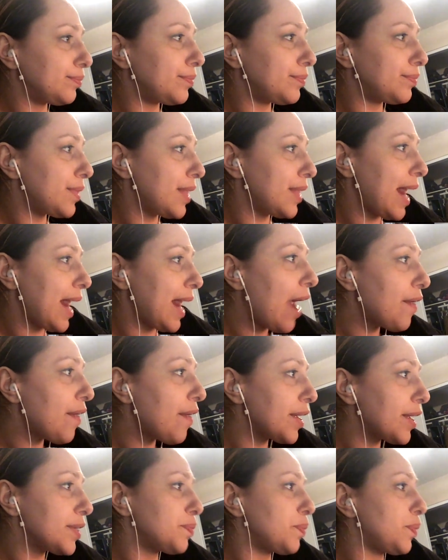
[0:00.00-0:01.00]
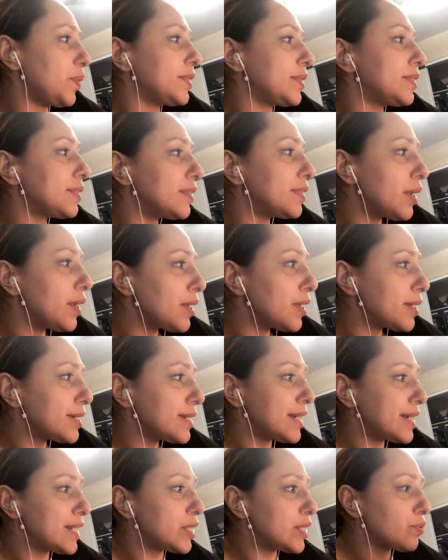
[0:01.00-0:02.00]
Harriet would
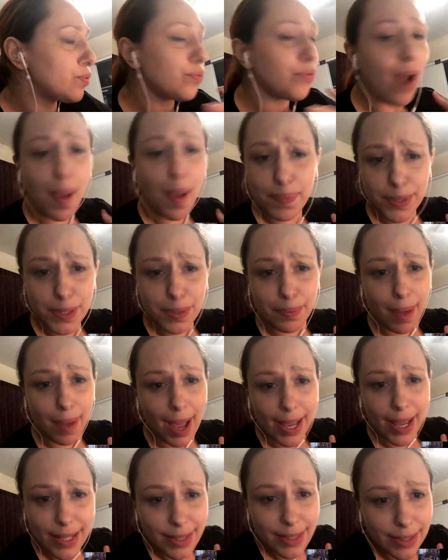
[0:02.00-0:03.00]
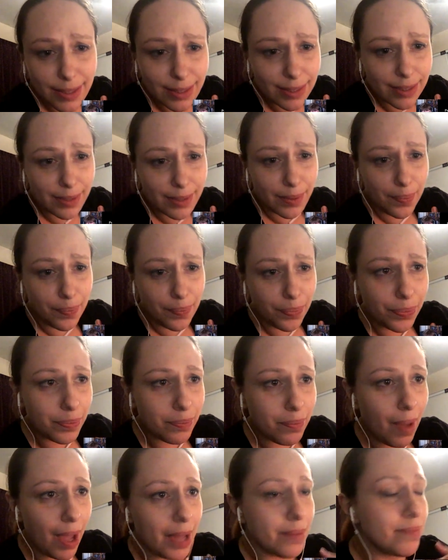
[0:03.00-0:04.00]
disrupt my
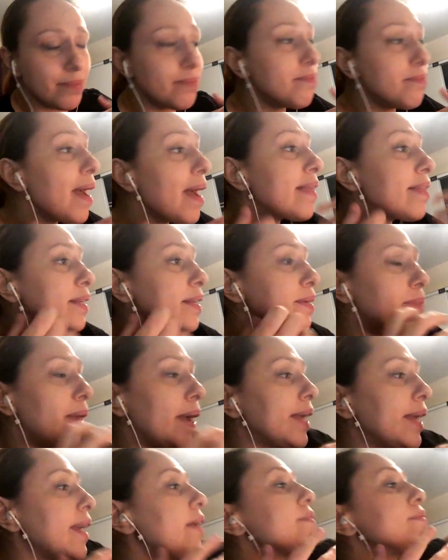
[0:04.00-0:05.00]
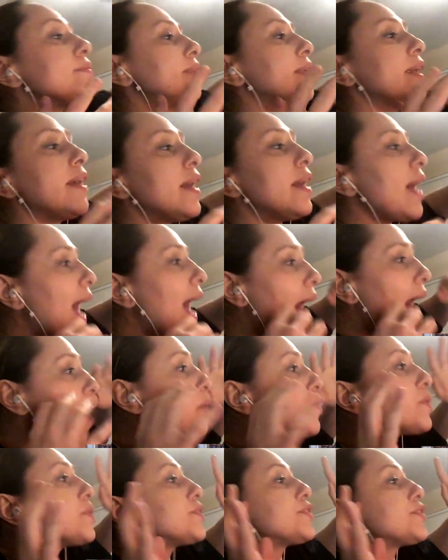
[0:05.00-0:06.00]
method. How
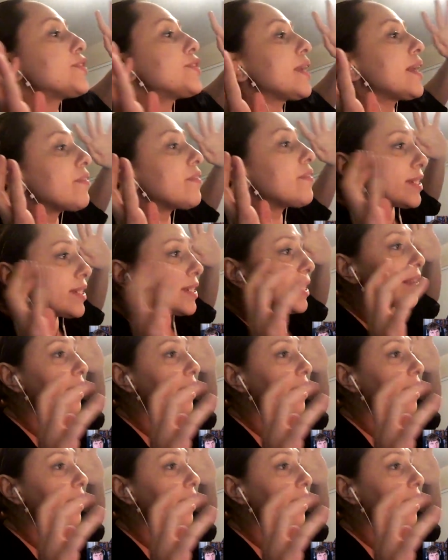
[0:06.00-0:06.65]
could she even have